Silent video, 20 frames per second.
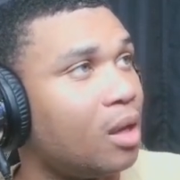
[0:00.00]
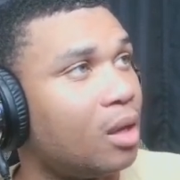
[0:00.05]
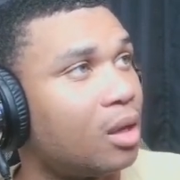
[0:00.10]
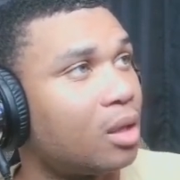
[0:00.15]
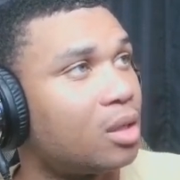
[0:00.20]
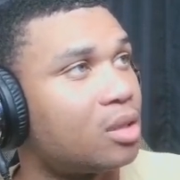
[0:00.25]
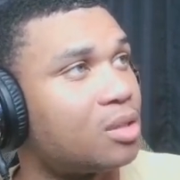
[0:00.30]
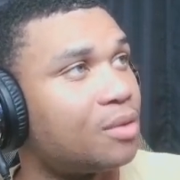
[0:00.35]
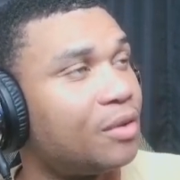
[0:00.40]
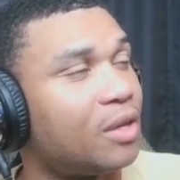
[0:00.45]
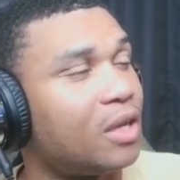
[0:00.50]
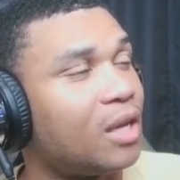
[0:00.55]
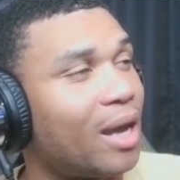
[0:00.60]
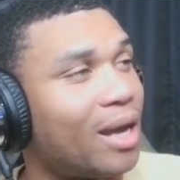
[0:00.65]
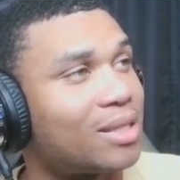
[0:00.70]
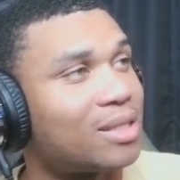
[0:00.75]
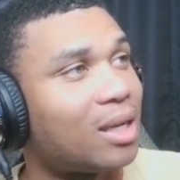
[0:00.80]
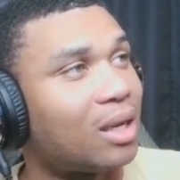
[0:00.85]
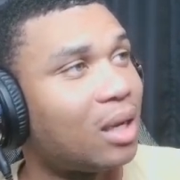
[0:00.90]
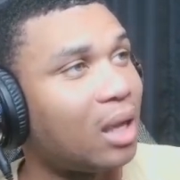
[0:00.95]
Because if he
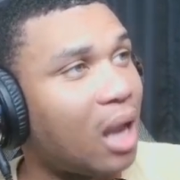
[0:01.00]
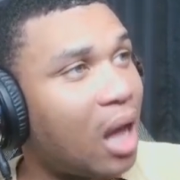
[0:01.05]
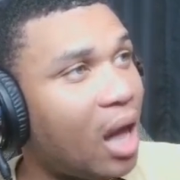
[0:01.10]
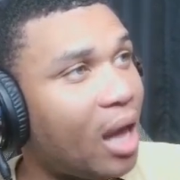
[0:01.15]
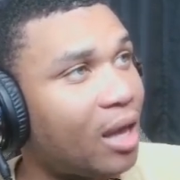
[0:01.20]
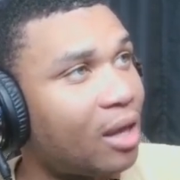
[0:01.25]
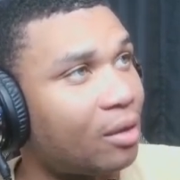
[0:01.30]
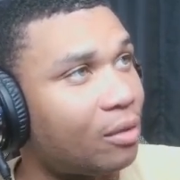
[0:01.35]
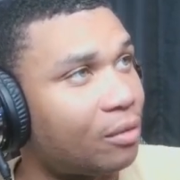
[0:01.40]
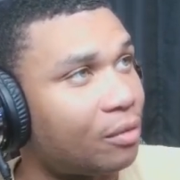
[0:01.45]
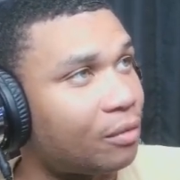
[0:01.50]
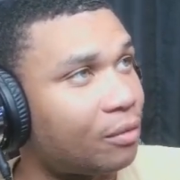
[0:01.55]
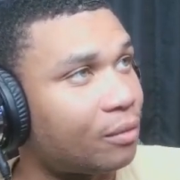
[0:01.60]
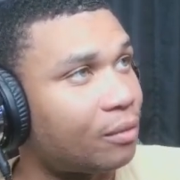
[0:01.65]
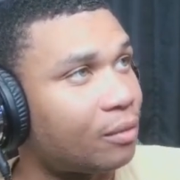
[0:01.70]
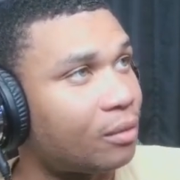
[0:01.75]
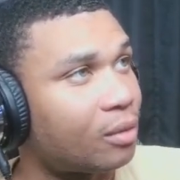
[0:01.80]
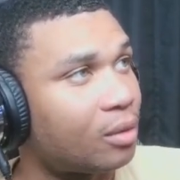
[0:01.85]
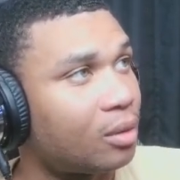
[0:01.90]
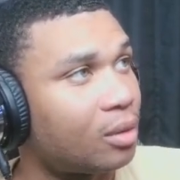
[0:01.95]
has Eliath,
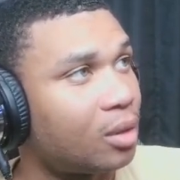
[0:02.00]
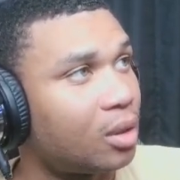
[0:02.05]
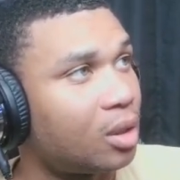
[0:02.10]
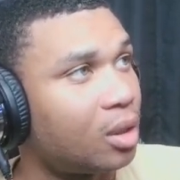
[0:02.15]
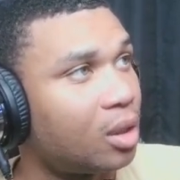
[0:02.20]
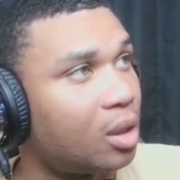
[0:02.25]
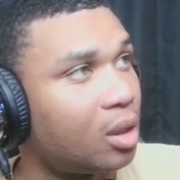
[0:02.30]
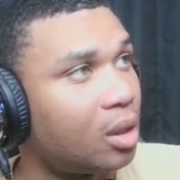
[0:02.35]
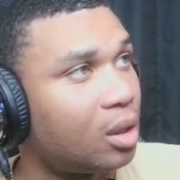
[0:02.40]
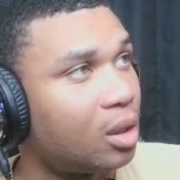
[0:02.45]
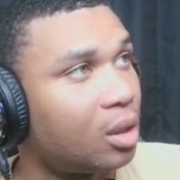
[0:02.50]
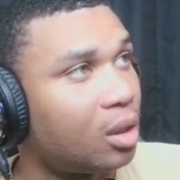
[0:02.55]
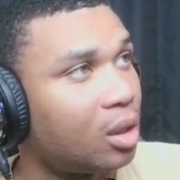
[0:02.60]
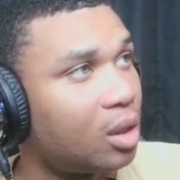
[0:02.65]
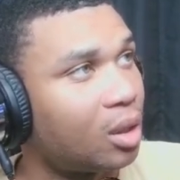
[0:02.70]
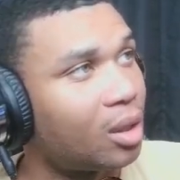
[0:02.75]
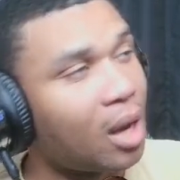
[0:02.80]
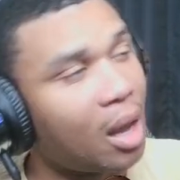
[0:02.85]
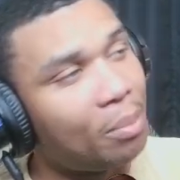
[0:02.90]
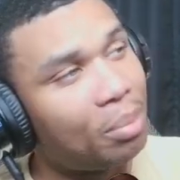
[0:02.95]

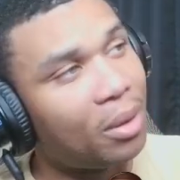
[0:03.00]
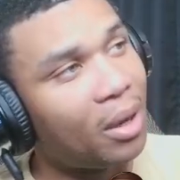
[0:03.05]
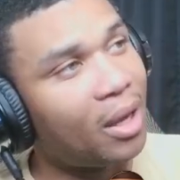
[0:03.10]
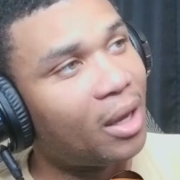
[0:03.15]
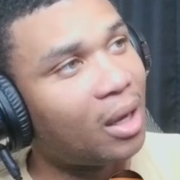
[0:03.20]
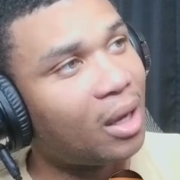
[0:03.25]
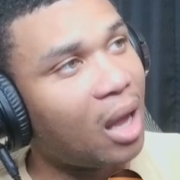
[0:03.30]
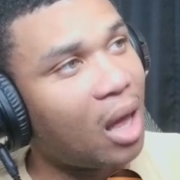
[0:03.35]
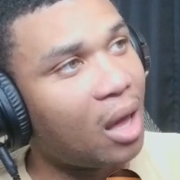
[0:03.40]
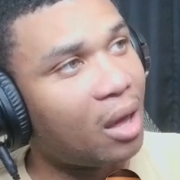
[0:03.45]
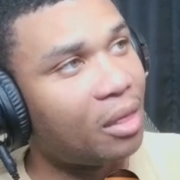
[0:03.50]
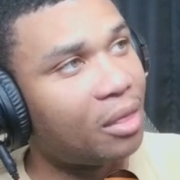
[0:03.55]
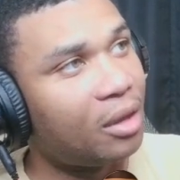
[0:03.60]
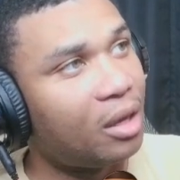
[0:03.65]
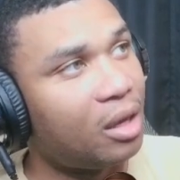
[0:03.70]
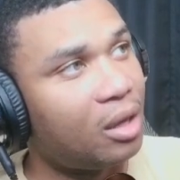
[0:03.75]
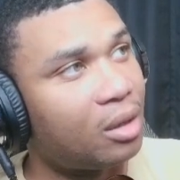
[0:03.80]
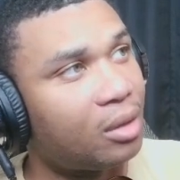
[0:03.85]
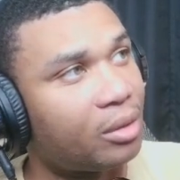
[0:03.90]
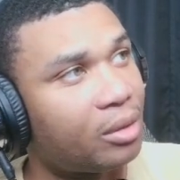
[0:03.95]
and I play Eliath
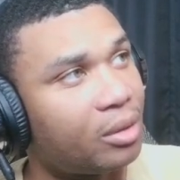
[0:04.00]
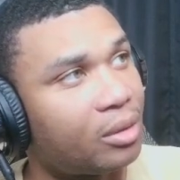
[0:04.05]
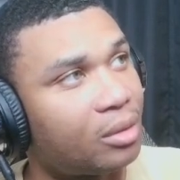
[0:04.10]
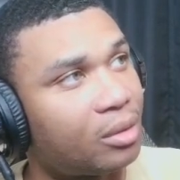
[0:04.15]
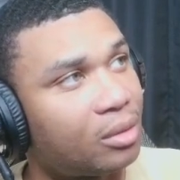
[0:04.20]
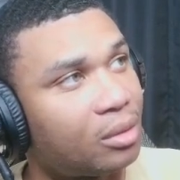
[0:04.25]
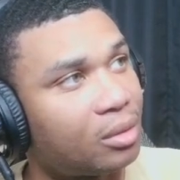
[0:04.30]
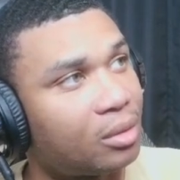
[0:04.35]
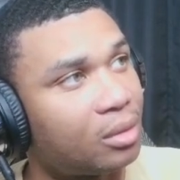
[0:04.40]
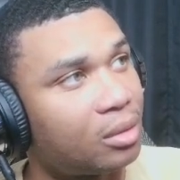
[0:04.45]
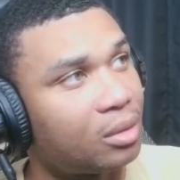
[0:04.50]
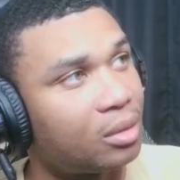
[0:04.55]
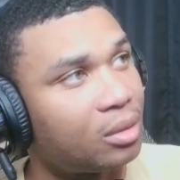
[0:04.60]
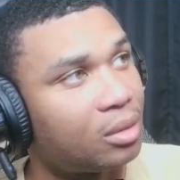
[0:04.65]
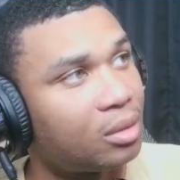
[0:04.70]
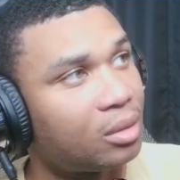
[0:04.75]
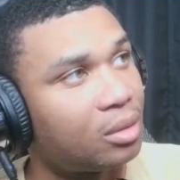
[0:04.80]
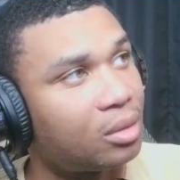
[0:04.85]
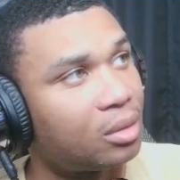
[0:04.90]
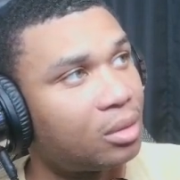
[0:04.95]
here,
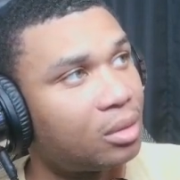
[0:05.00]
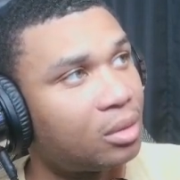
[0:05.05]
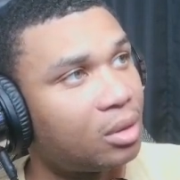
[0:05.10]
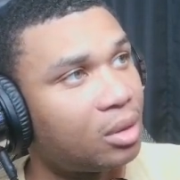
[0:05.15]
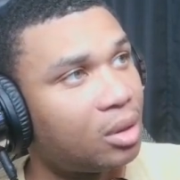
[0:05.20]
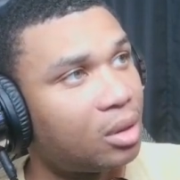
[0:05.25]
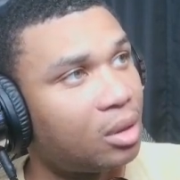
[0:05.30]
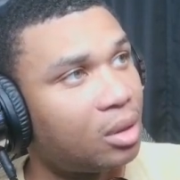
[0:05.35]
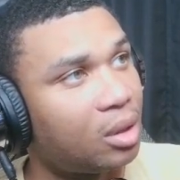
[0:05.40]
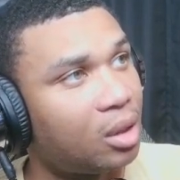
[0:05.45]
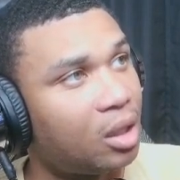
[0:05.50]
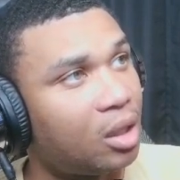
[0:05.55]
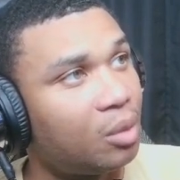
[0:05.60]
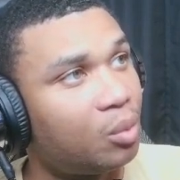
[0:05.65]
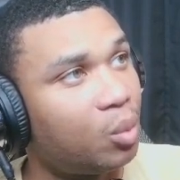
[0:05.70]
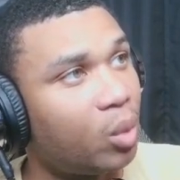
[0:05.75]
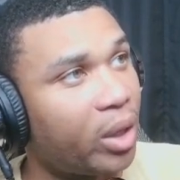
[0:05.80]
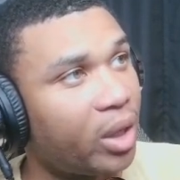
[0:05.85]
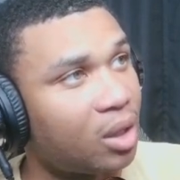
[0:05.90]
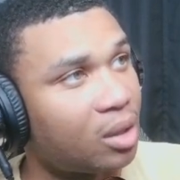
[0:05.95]
he
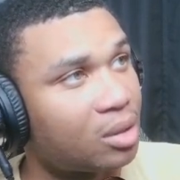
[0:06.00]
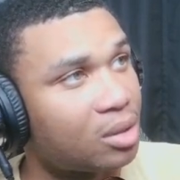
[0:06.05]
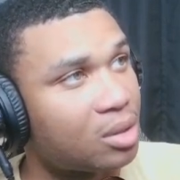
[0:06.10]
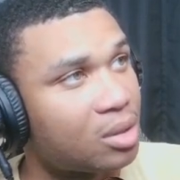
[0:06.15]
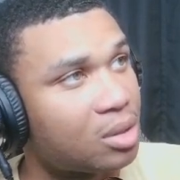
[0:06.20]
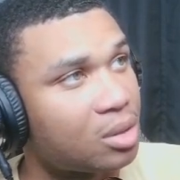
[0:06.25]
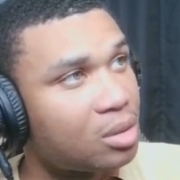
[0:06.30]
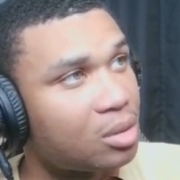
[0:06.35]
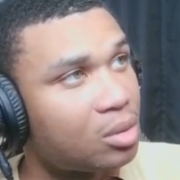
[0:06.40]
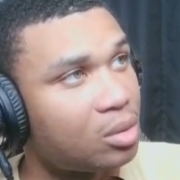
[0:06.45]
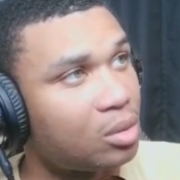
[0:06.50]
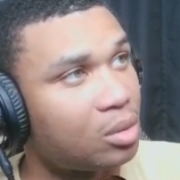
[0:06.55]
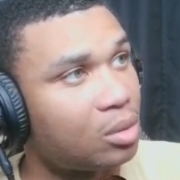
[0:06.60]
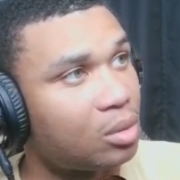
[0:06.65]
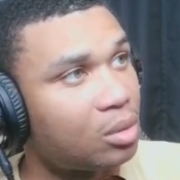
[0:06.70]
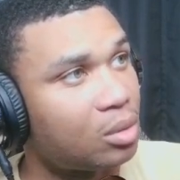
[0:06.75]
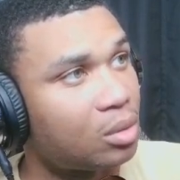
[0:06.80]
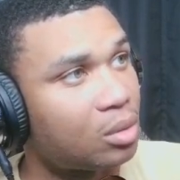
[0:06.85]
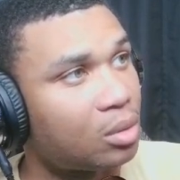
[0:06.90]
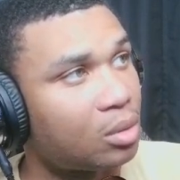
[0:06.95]
wins.
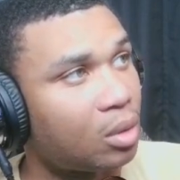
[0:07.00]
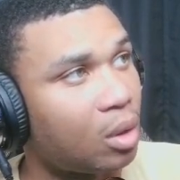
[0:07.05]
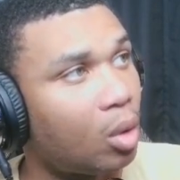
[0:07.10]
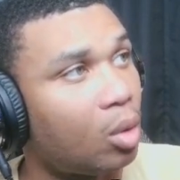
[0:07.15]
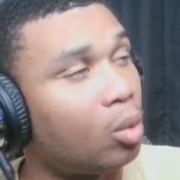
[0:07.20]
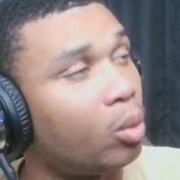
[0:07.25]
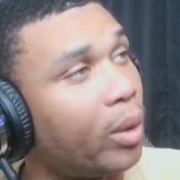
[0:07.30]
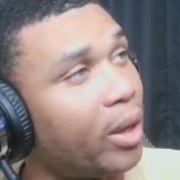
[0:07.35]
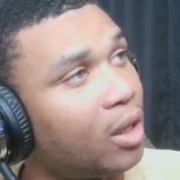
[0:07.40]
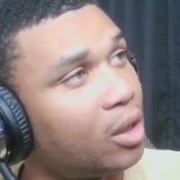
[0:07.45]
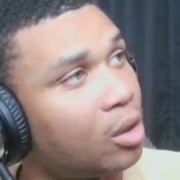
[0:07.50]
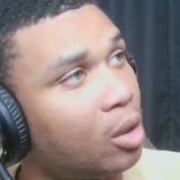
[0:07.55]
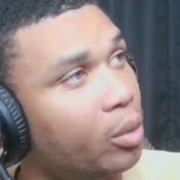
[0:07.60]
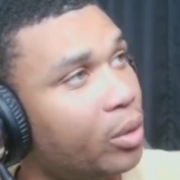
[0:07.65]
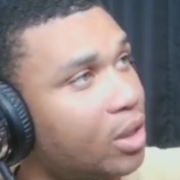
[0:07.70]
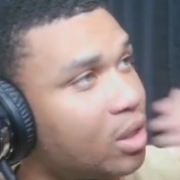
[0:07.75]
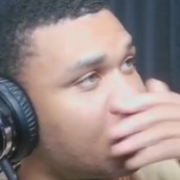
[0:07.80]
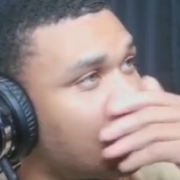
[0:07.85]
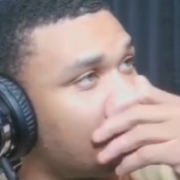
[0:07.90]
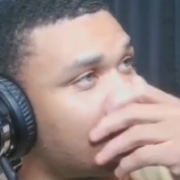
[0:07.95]
Oh, wait. No,
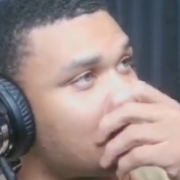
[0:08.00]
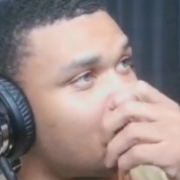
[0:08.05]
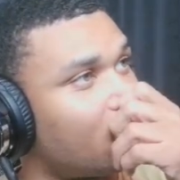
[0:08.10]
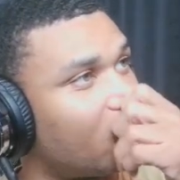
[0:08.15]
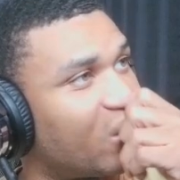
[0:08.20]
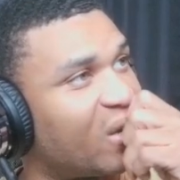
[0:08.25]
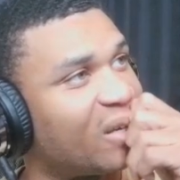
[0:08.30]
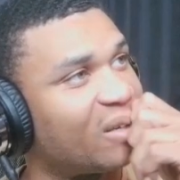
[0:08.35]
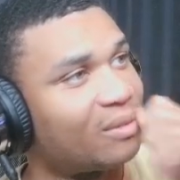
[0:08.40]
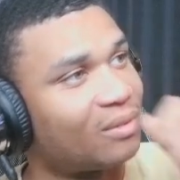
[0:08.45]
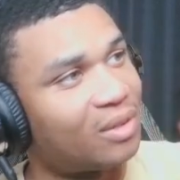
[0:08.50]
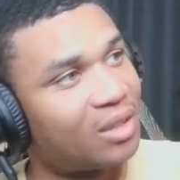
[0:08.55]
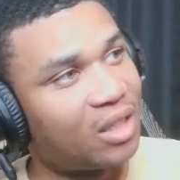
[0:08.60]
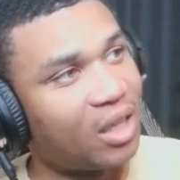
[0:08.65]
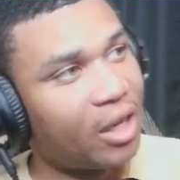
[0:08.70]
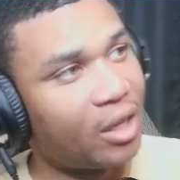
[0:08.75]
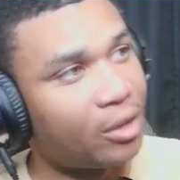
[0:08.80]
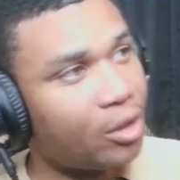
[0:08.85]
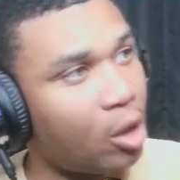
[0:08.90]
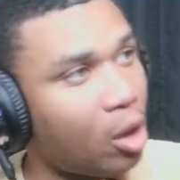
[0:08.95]
he doesn't win.
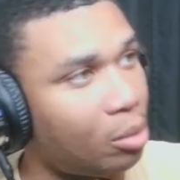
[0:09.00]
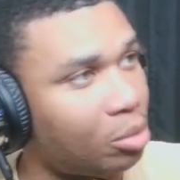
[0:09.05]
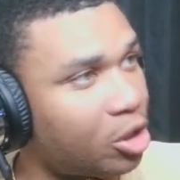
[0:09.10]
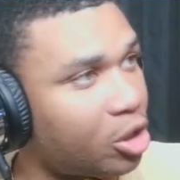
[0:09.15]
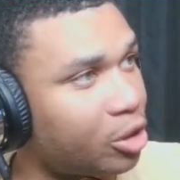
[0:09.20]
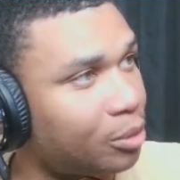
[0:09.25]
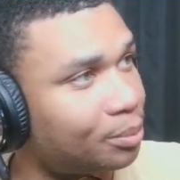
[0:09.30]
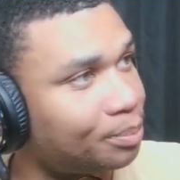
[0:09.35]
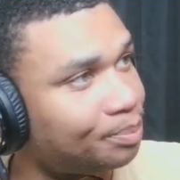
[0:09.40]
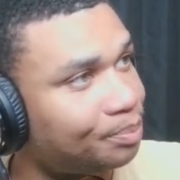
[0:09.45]
Yeah, no, I'm good.